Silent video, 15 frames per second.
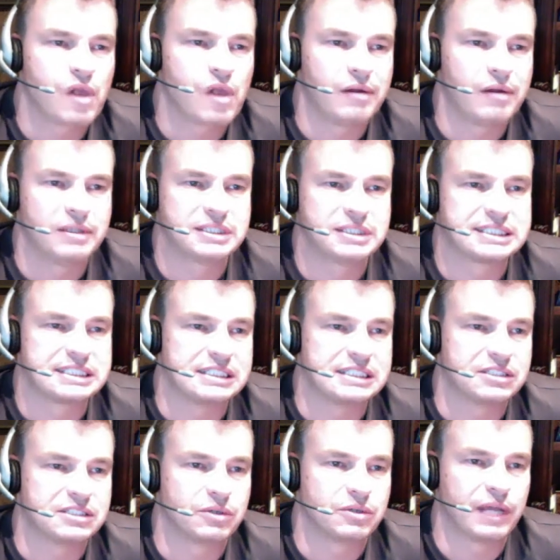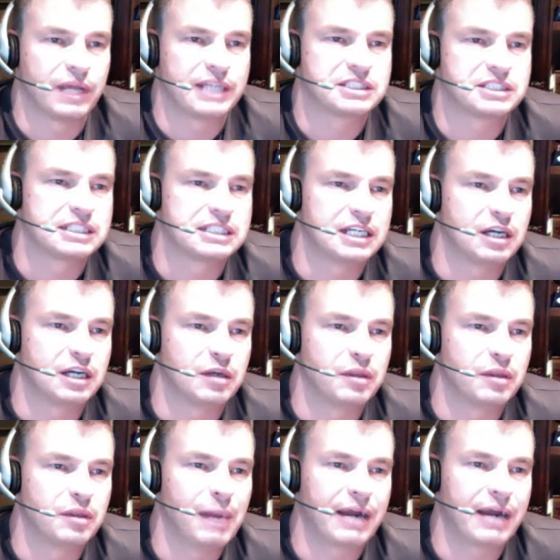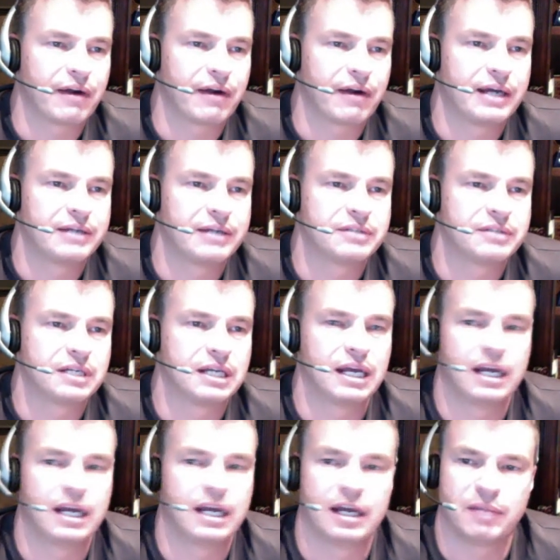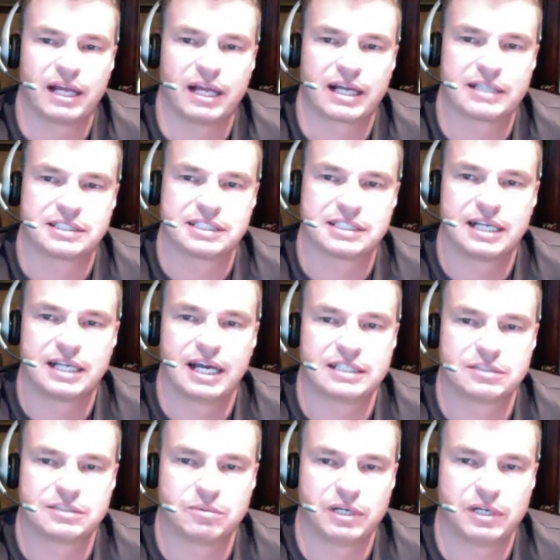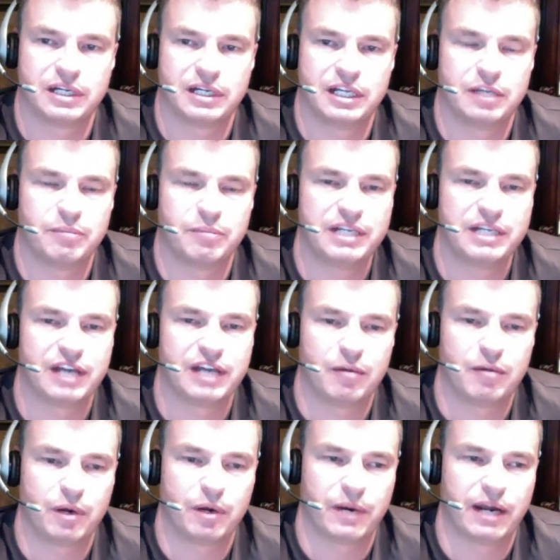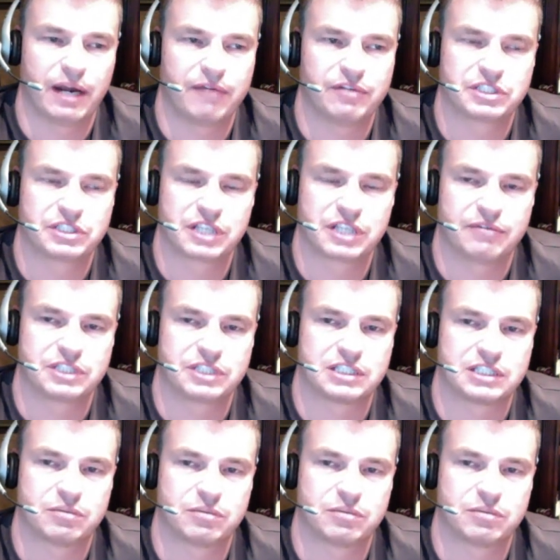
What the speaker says: let's see. So that's the background. Like I said, guys, in the meantime, while we're having this conversation, I